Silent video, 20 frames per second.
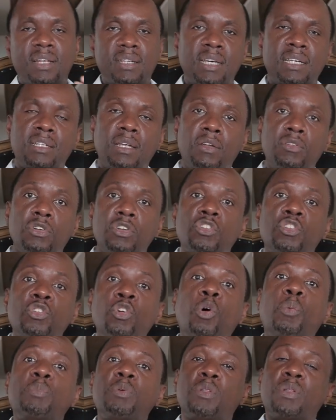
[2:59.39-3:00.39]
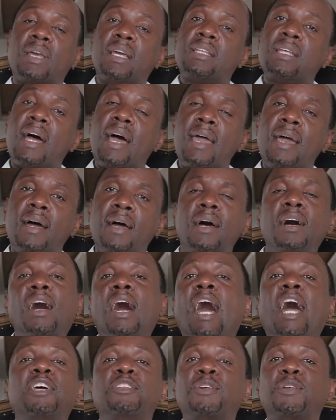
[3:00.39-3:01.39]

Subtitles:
at 800? Do you hope it will get higher? I